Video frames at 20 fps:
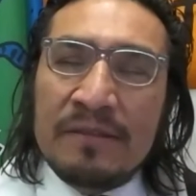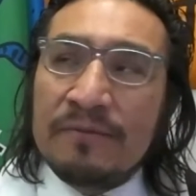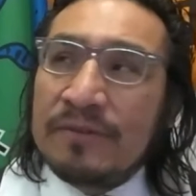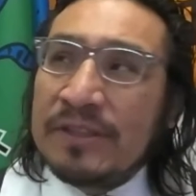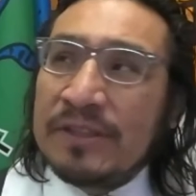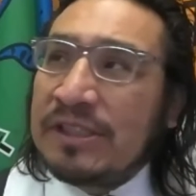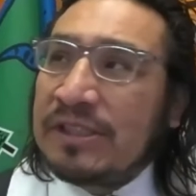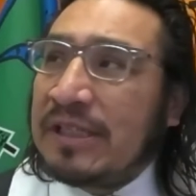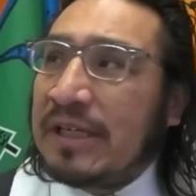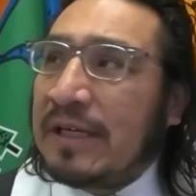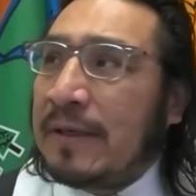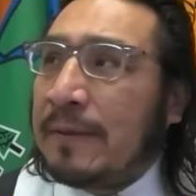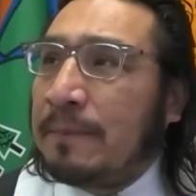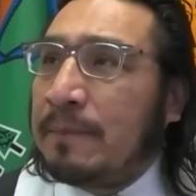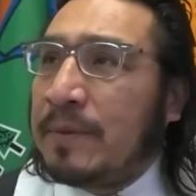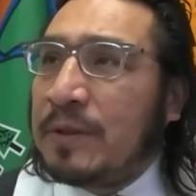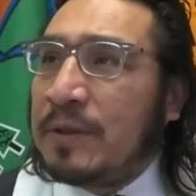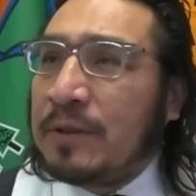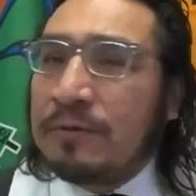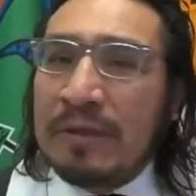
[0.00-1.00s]
which
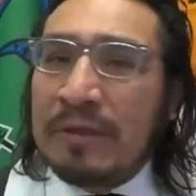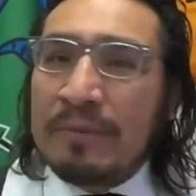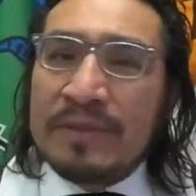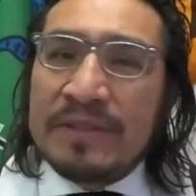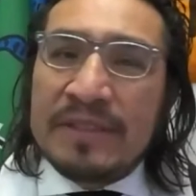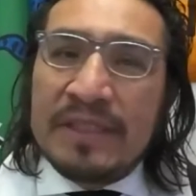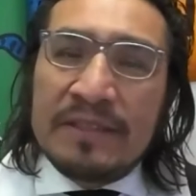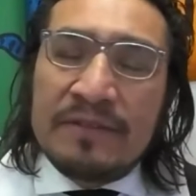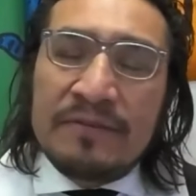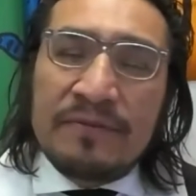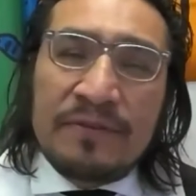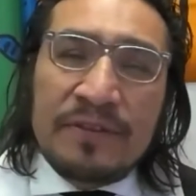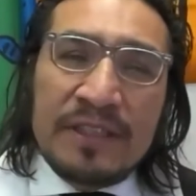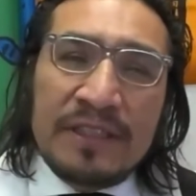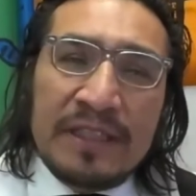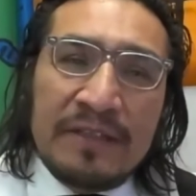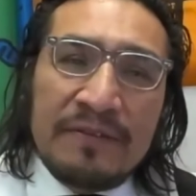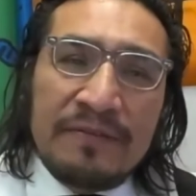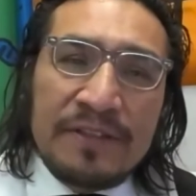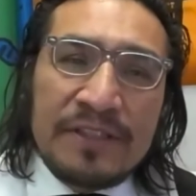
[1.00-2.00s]
represents
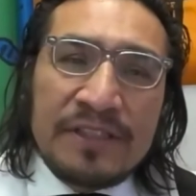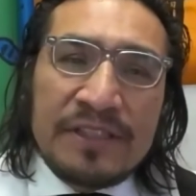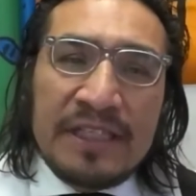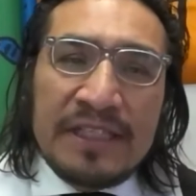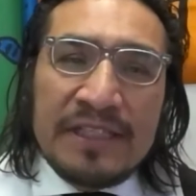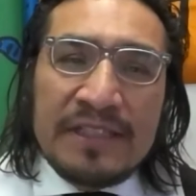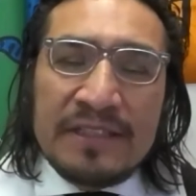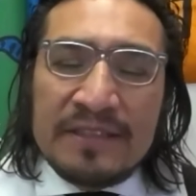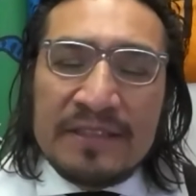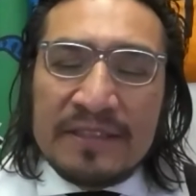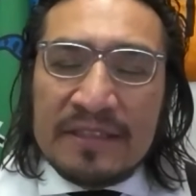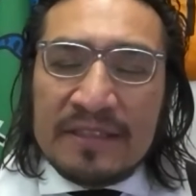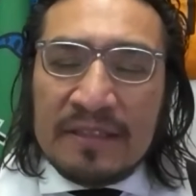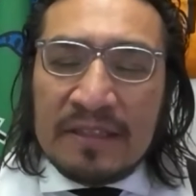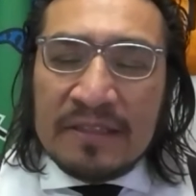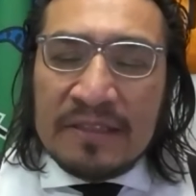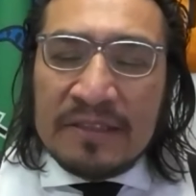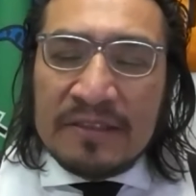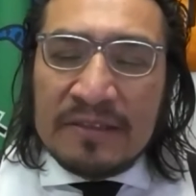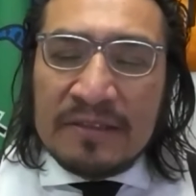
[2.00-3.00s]
49 First Nations in
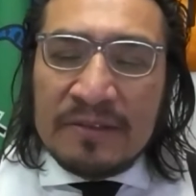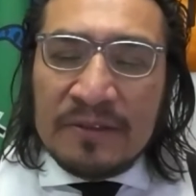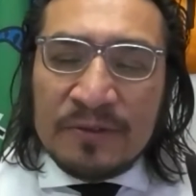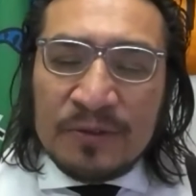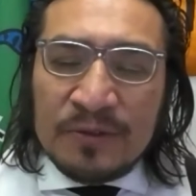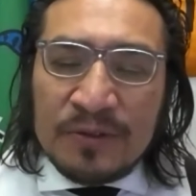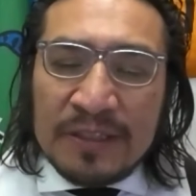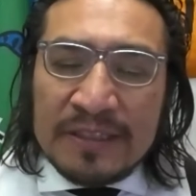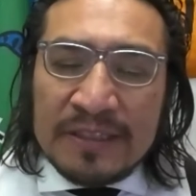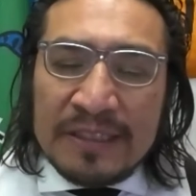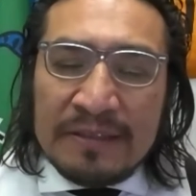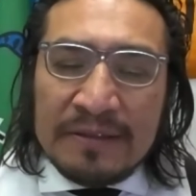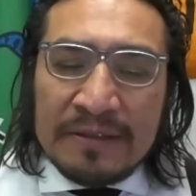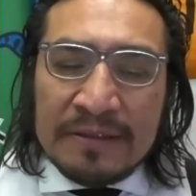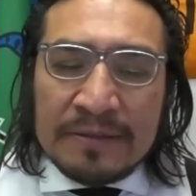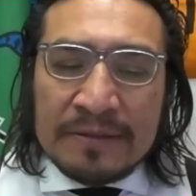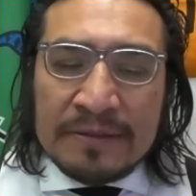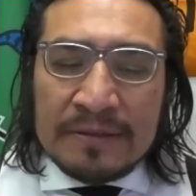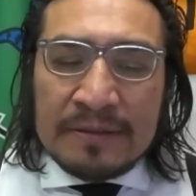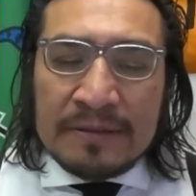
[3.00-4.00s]
Northern
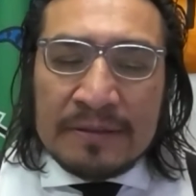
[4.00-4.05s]
Ontario.